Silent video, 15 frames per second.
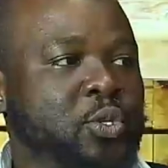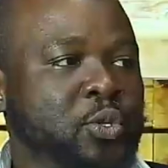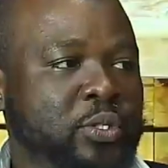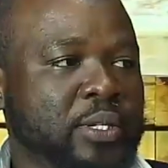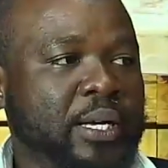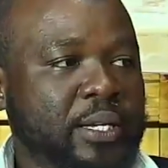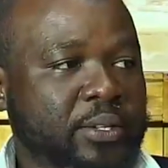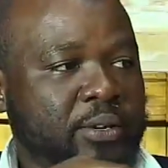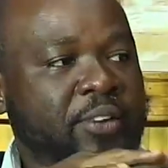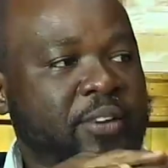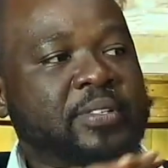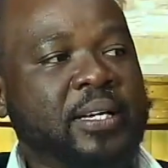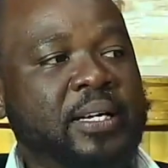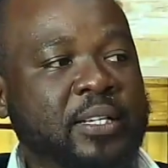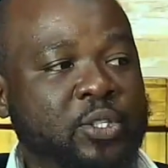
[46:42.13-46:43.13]
it's good that you
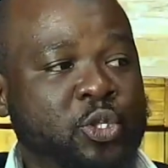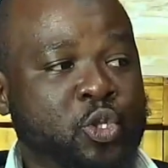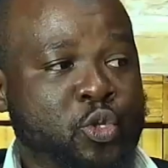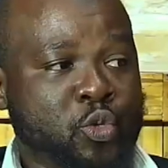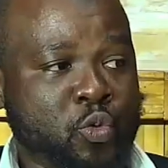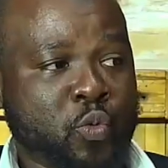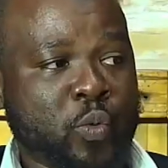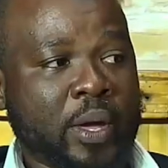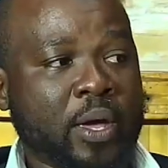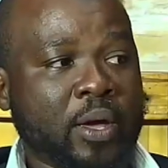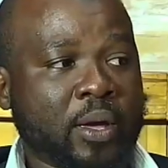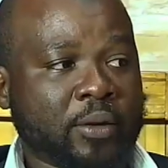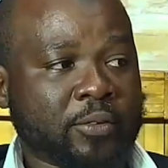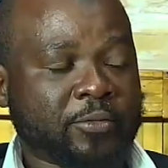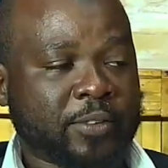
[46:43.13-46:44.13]
have done a
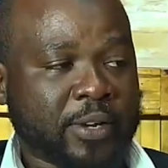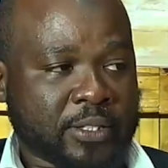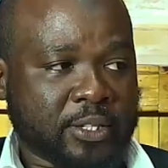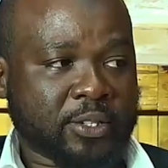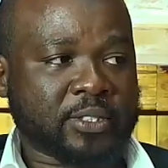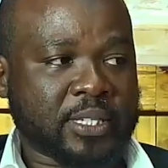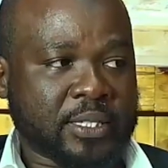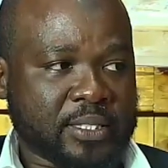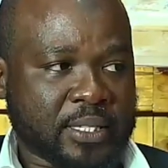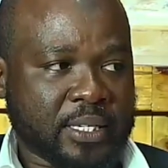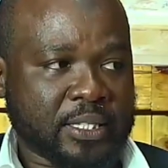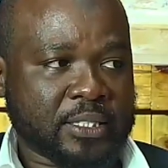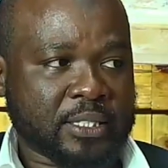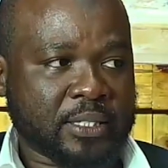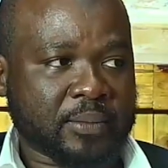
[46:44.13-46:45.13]
two-way
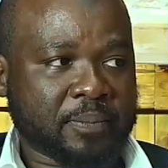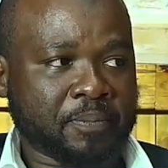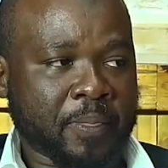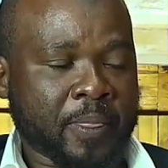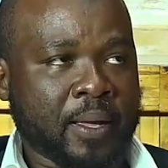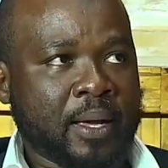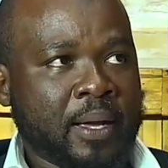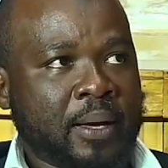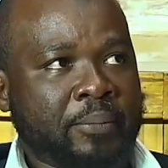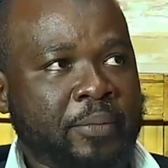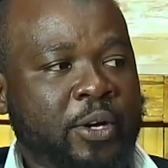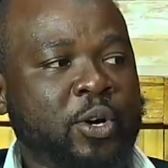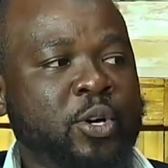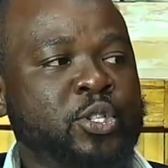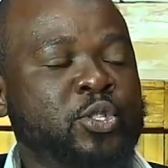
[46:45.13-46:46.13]
authentication
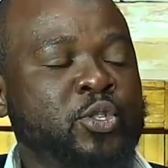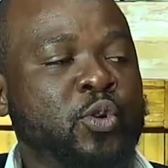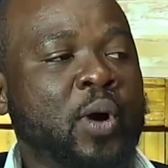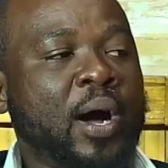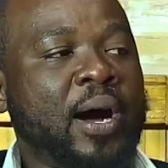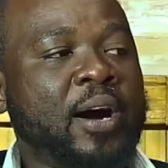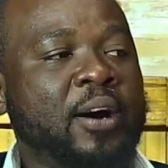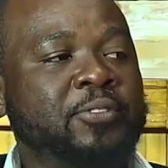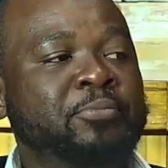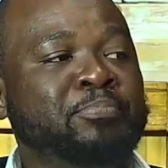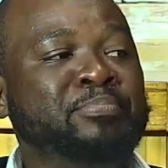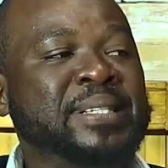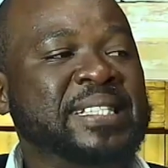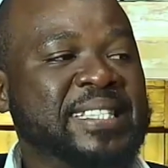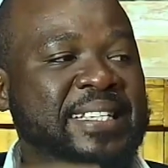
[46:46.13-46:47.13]
because you have
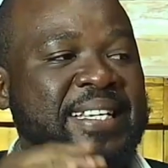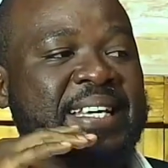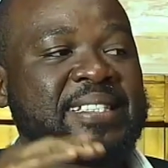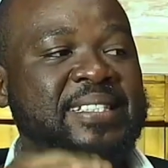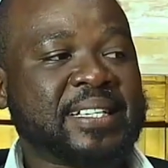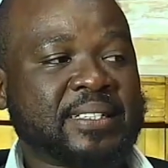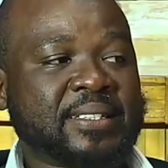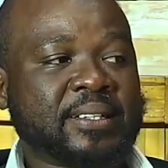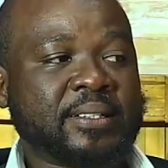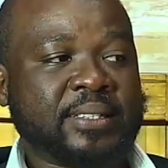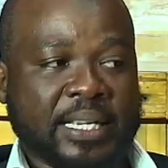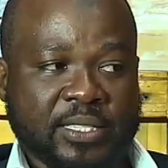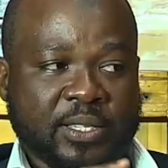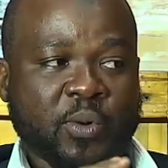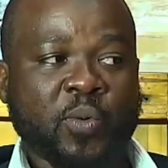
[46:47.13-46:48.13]
mitigated.
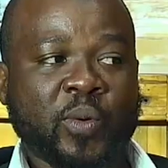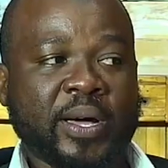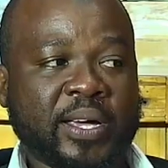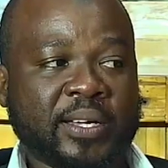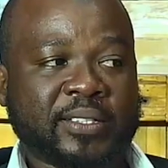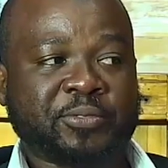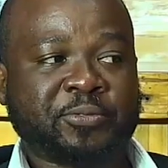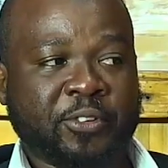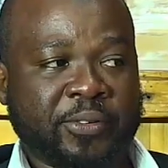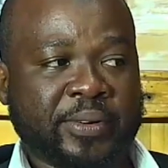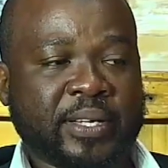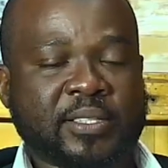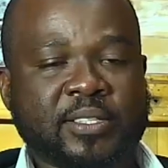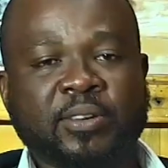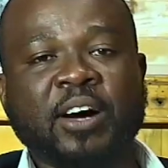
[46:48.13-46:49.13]
That's the word
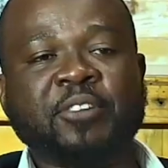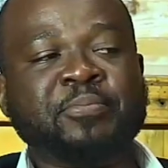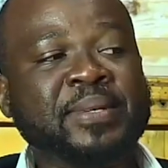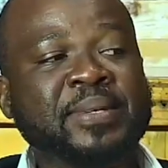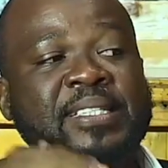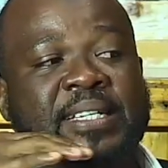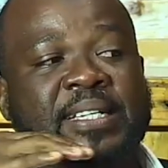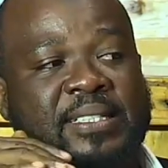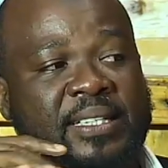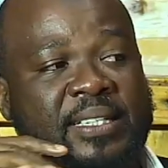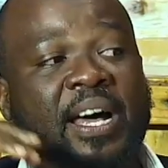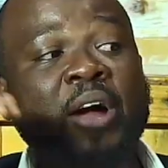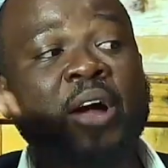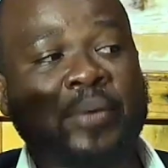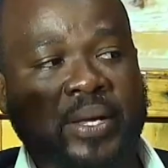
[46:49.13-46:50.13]
for it. You have
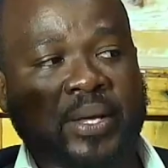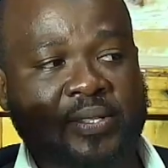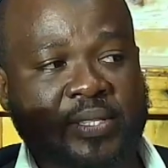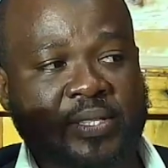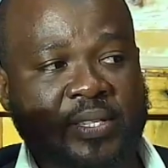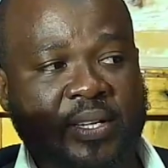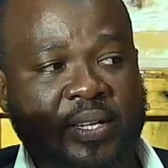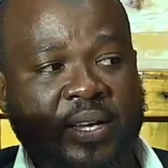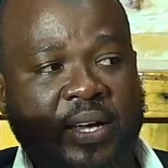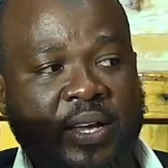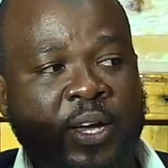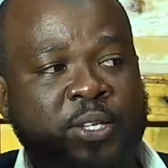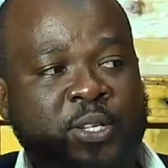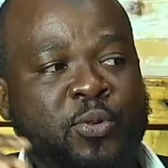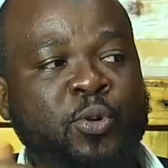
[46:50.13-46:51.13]
mitigated that risk.
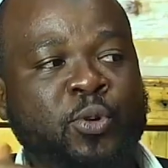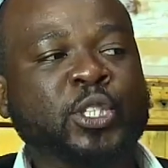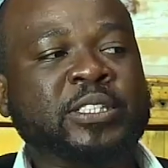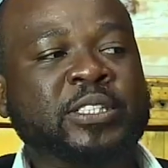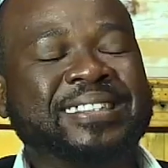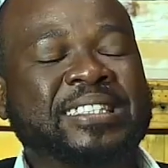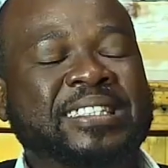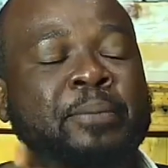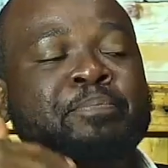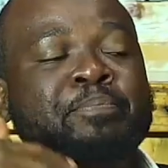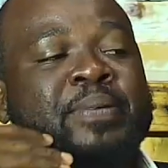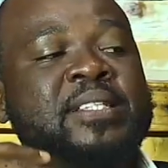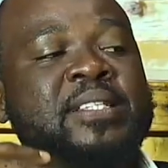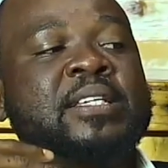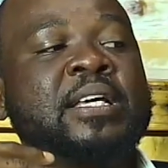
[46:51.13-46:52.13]
So the
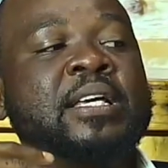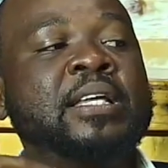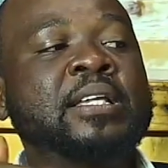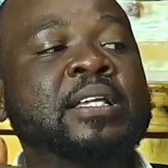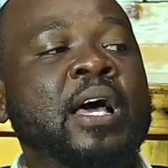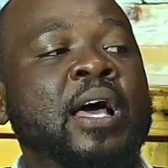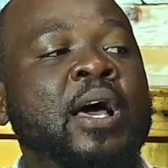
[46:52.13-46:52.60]
person